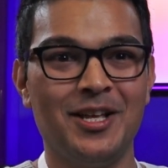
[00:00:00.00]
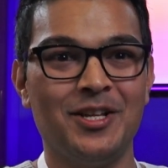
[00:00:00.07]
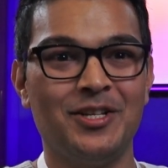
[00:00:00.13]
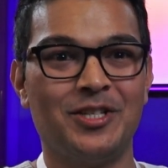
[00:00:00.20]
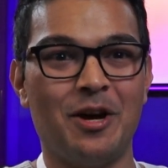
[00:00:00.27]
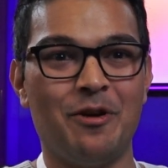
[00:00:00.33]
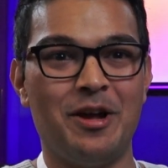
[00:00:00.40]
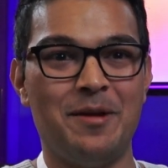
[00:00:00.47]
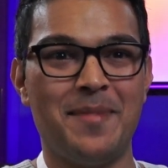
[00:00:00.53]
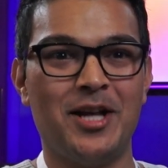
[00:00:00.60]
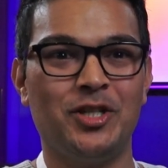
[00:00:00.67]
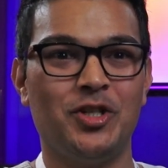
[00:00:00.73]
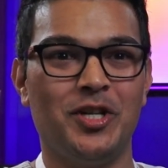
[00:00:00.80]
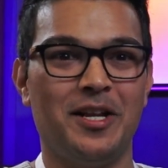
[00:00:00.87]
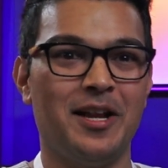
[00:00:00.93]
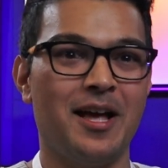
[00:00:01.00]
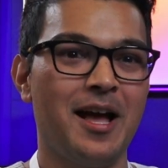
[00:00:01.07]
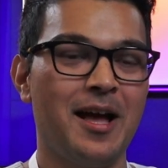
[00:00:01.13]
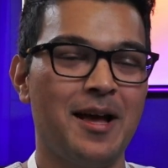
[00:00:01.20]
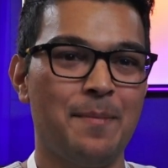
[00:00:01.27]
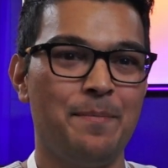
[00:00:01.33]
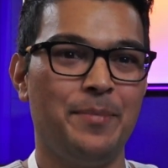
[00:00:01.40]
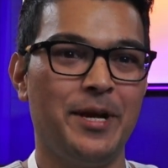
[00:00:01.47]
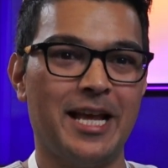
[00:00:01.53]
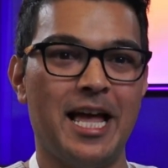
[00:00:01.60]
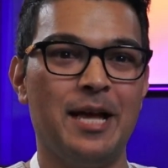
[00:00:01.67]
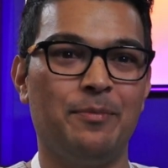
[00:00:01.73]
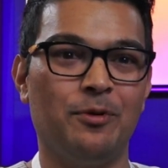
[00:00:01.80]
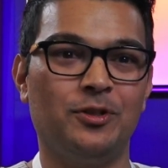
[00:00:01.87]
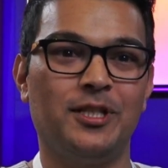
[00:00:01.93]
So imagine being
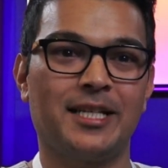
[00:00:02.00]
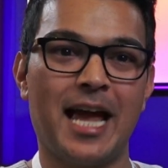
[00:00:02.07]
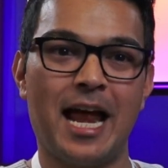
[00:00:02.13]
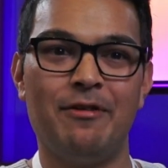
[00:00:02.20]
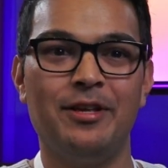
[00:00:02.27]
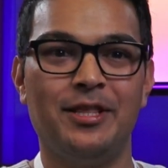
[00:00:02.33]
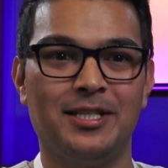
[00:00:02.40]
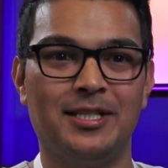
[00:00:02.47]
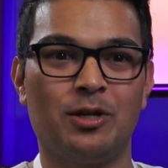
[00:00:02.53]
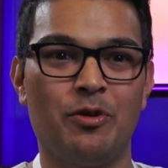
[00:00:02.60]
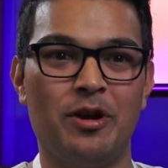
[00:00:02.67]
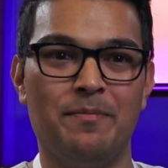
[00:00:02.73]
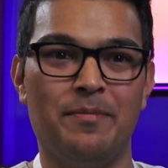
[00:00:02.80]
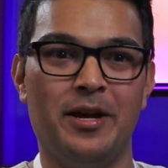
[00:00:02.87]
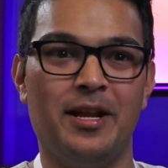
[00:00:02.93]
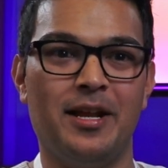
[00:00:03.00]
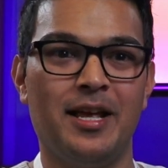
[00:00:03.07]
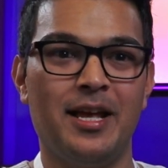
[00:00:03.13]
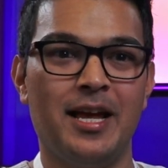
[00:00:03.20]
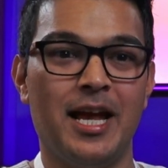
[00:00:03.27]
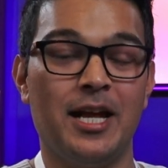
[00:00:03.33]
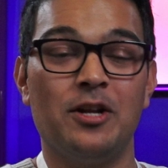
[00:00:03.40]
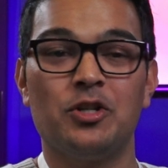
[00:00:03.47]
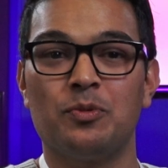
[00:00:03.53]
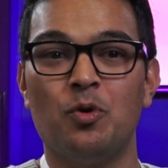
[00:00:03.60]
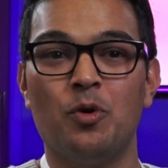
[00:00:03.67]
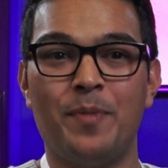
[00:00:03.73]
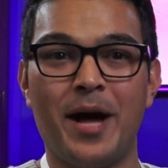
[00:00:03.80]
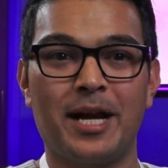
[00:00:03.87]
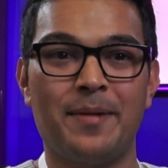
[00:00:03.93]
able to carry this equipment in a small
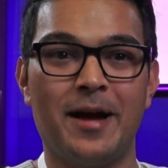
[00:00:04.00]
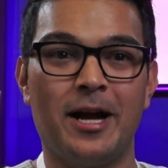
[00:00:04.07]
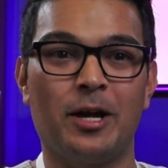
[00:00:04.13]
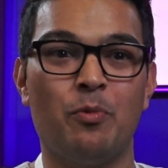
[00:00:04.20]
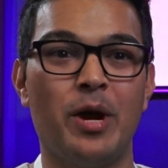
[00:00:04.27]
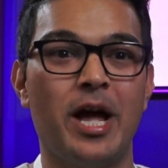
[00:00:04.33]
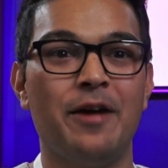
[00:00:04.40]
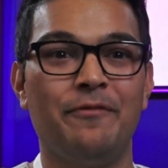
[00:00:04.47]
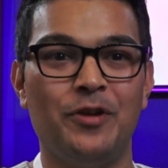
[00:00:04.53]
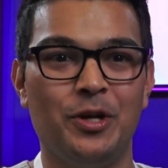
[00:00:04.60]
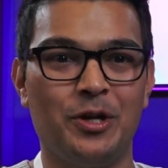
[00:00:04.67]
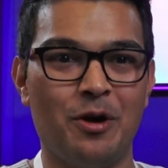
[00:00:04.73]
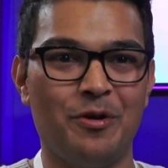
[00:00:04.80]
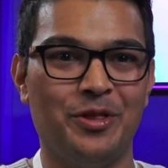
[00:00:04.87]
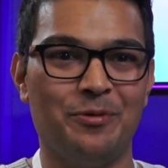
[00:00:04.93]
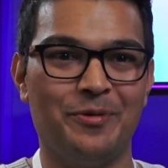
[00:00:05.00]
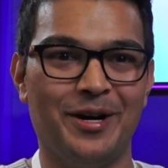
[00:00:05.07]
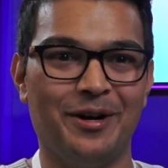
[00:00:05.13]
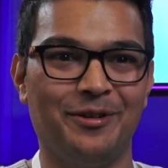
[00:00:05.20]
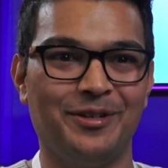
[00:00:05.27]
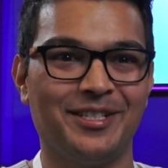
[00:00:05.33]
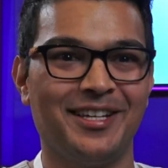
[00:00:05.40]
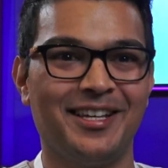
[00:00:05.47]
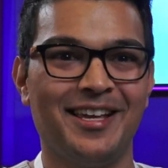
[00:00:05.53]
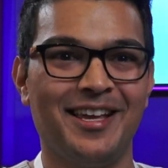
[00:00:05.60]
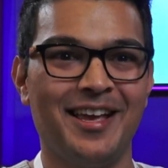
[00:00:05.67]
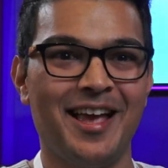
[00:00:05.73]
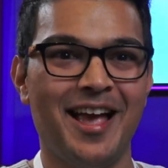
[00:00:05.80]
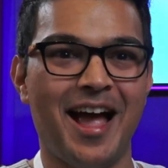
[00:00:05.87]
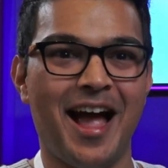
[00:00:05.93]
backpack wherever you go in the world
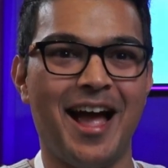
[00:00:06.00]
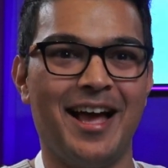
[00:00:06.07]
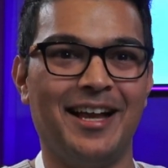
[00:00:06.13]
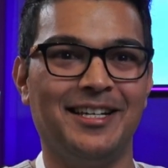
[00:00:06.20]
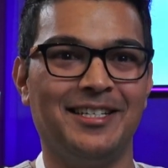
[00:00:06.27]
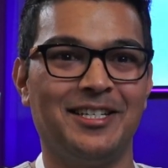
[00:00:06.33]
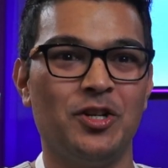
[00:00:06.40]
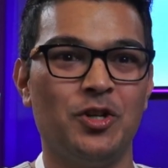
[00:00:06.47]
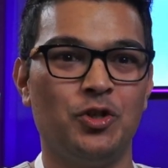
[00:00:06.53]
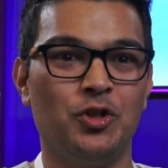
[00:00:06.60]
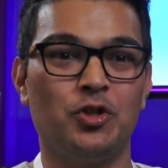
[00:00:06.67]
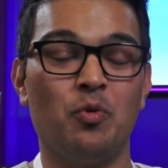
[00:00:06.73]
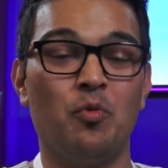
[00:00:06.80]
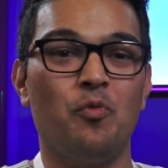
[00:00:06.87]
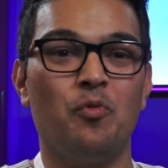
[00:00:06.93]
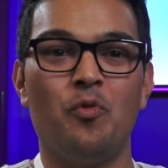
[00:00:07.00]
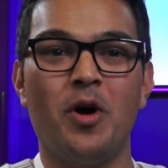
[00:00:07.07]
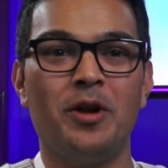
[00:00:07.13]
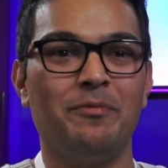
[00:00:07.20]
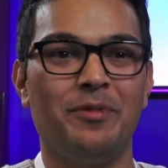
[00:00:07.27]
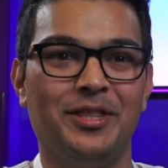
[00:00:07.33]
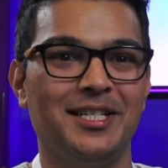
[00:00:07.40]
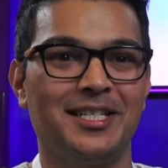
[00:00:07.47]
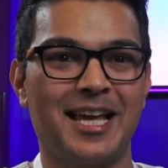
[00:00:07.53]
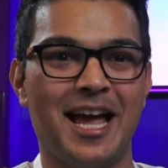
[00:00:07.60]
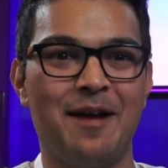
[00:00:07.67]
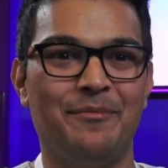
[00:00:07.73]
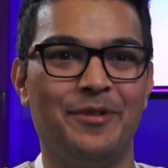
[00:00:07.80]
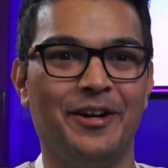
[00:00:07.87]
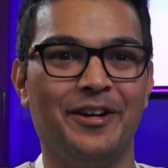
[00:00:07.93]
and just run with this
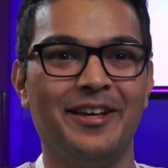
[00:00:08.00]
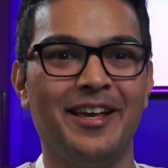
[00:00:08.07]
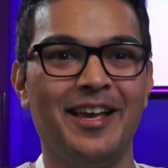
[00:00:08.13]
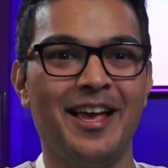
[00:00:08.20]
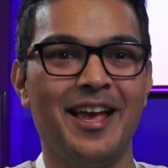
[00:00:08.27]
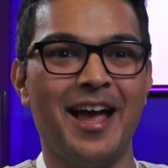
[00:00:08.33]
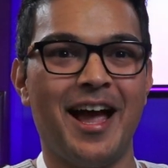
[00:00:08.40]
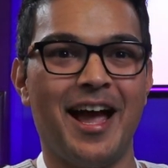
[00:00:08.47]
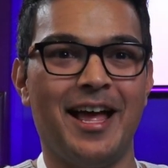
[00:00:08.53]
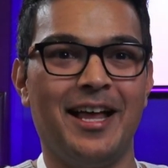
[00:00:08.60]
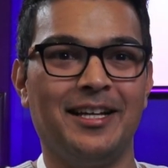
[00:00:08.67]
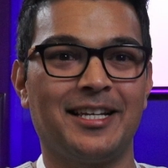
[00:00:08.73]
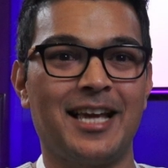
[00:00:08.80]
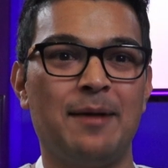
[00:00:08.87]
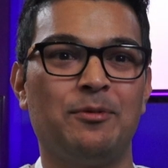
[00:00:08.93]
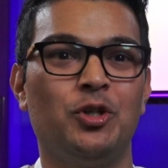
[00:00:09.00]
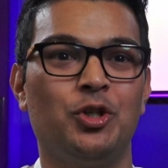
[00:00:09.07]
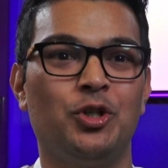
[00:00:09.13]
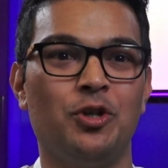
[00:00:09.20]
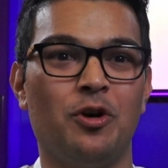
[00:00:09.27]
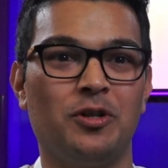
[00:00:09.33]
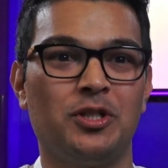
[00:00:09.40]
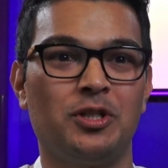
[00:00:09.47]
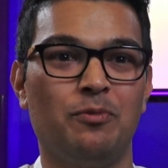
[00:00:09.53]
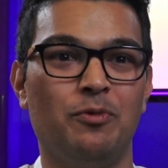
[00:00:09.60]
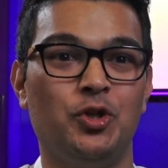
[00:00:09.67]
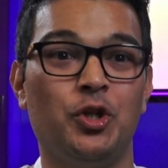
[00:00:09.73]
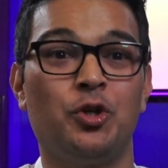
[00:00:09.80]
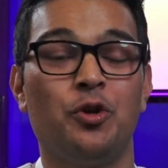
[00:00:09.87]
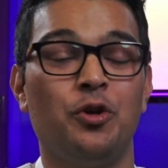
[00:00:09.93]
camera and capture shots
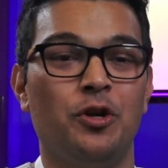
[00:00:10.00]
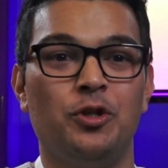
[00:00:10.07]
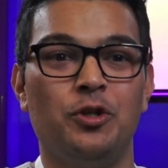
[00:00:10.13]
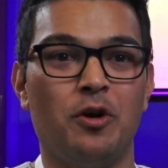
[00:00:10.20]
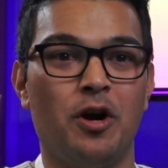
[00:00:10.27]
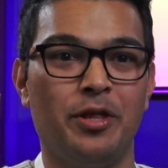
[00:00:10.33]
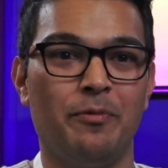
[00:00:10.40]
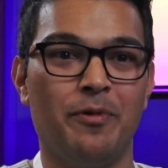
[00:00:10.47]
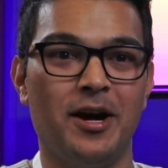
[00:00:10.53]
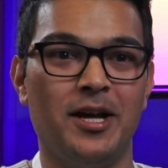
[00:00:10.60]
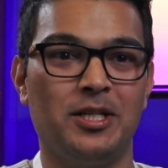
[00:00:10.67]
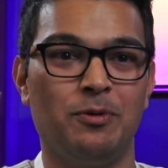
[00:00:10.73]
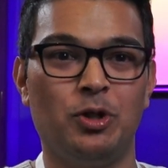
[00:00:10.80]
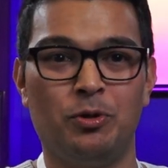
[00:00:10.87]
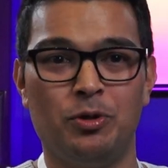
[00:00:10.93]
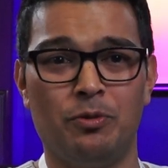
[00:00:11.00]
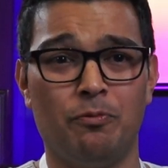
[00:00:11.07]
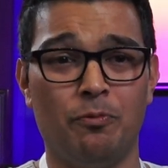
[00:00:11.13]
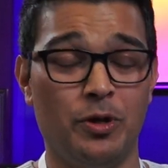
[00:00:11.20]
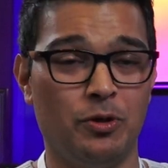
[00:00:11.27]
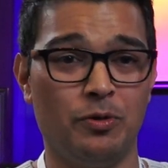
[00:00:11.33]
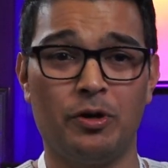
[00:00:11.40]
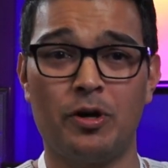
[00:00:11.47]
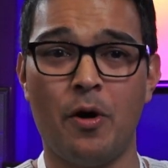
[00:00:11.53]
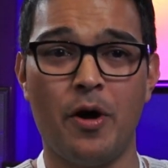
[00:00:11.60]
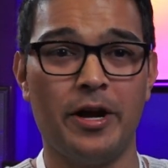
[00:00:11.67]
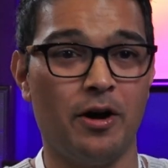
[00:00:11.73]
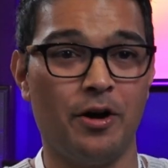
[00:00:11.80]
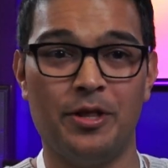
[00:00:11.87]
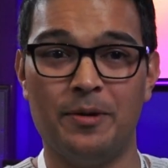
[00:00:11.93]
which you couldn't do otherwise, which would
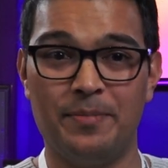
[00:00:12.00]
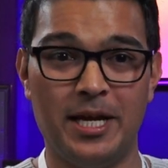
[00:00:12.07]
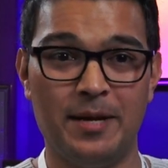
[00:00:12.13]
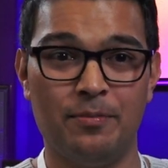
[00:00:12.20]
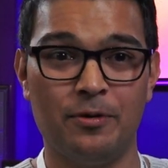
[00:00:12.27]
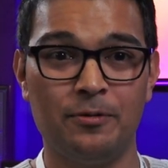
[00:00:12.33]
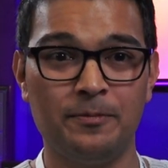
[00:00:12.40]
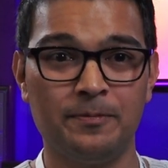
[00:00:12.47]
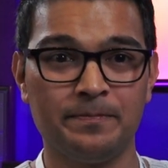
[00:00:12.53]
require other people.